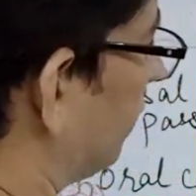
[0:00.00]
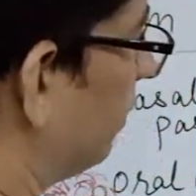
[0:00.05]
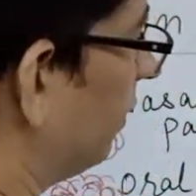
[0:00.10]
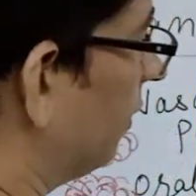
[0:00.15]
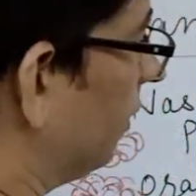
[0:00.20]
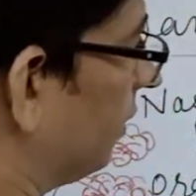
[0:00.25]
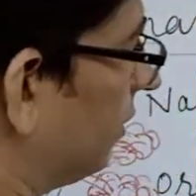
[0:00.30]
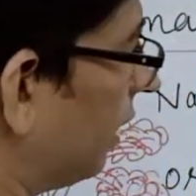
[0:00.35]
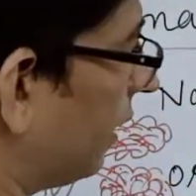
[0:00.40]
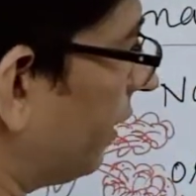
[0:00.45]

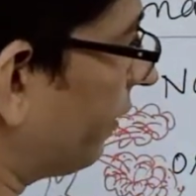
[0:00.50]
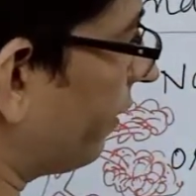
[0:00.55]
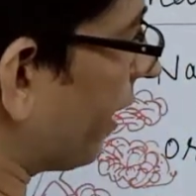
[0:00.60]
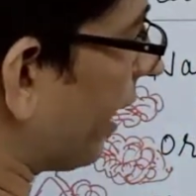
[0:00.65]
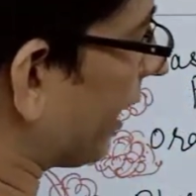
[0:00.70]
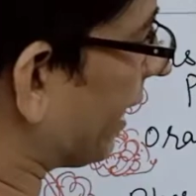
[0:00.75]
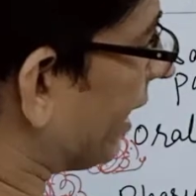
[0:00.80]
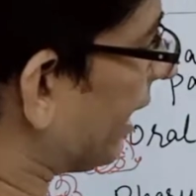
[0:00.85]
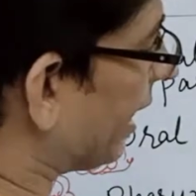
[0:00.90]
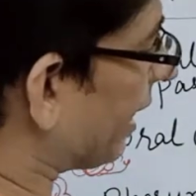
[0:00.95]
the
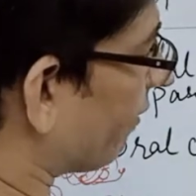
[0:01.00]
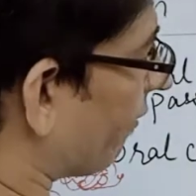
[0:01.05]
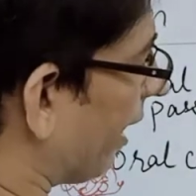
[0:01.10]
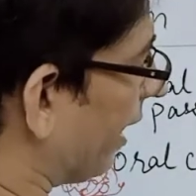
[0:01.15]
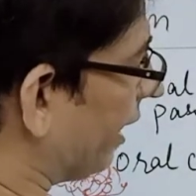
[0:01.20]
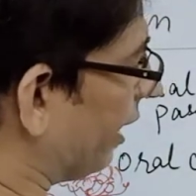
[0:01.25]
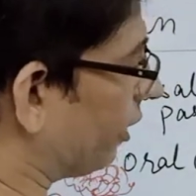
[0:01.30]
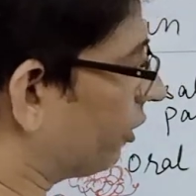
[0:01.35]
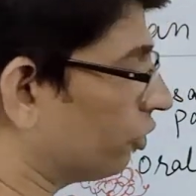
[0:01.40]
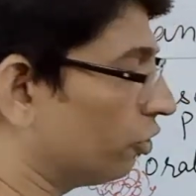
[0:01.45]
trachea
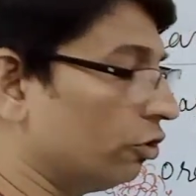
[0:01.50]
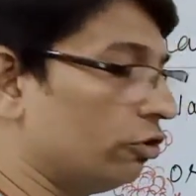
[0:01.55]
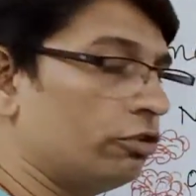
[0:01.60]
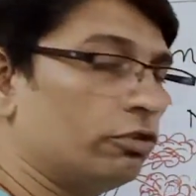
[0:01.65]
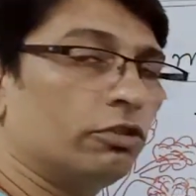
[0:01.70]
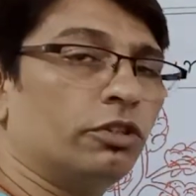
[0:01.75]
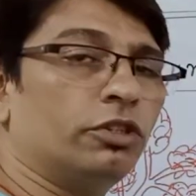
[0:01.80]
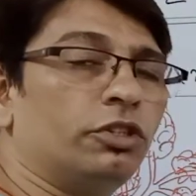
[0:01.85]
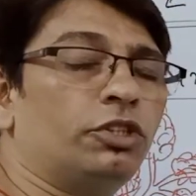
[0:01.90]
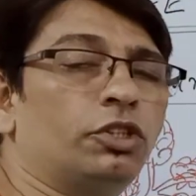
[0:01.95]
divides
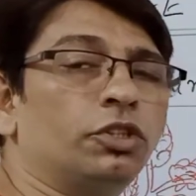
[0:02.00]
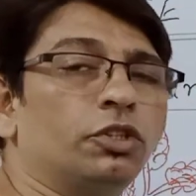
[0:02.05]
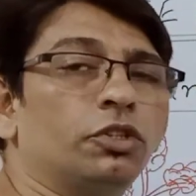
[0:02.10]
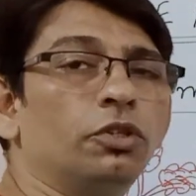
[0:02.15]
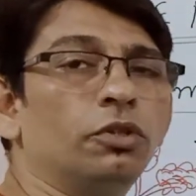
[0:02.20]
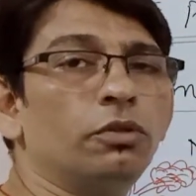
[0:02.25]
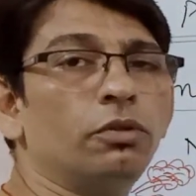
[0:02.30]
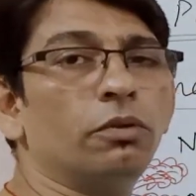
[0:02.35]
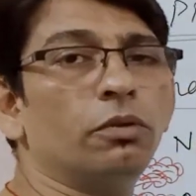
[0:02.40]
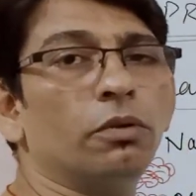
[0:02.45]
into
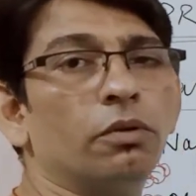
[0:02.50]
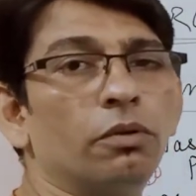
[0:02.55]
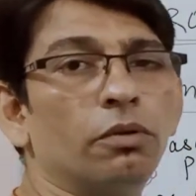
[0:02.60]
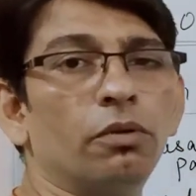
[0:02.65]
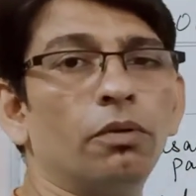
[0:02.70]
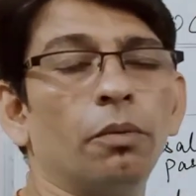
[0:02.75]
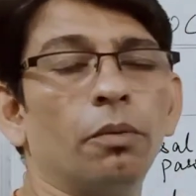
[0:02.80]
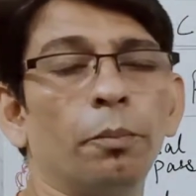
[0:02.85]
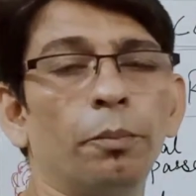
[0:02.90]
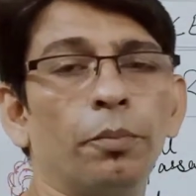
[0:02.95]
two
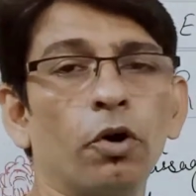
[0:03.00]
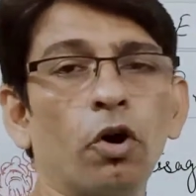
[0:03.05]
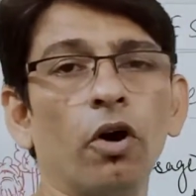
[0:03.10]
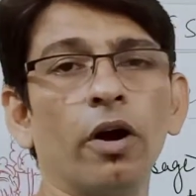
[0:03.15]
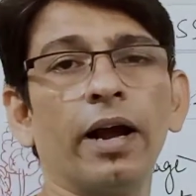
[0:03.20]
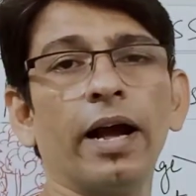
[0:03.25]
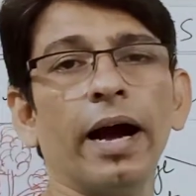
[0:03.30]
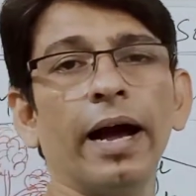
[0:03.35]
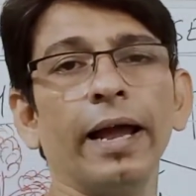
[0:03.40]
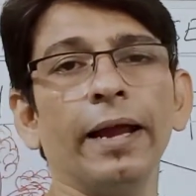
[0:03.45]

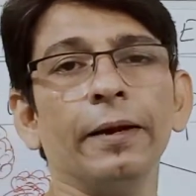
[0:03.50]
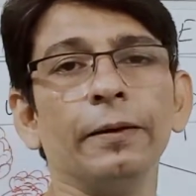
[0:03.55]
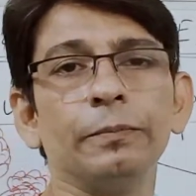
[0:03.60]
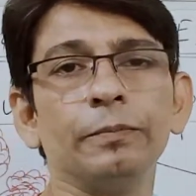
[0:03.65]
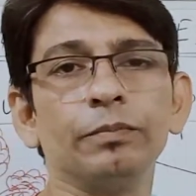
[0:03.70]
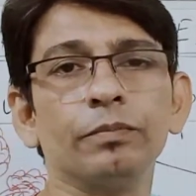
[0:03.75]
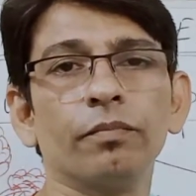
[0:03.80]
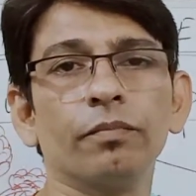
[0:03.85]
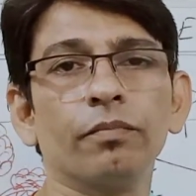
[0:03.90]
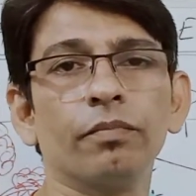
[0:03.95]
bronchi.
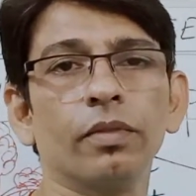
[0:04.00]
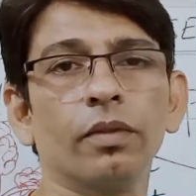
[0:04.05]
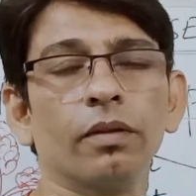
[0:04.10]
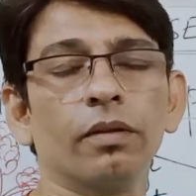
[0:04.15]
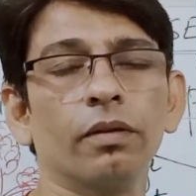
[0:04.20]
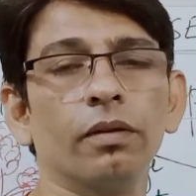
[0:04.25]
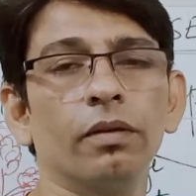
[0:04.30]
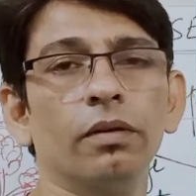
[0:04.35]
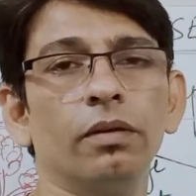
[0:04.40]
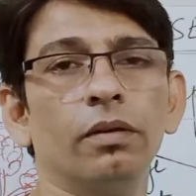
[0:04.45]

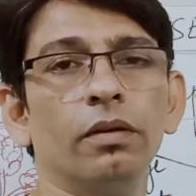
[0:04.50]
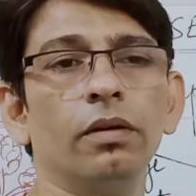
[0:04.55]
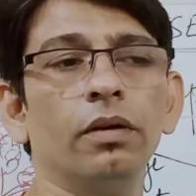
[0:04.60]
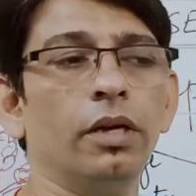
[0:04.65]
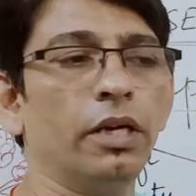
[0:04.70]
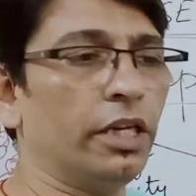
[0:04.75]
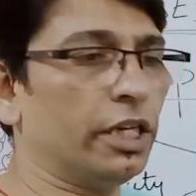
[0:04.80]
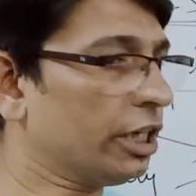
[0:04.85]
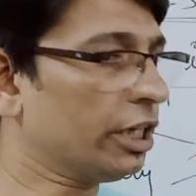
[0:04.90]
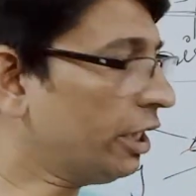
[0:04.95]

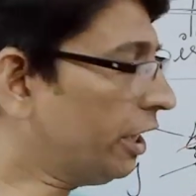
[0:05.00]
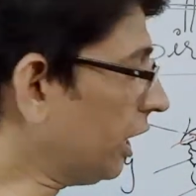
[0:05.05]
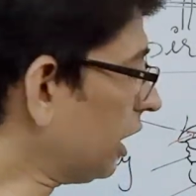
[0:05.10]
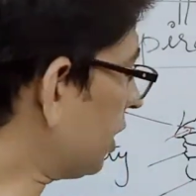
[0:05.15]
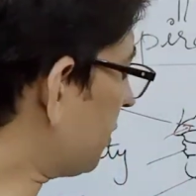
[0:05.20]
Each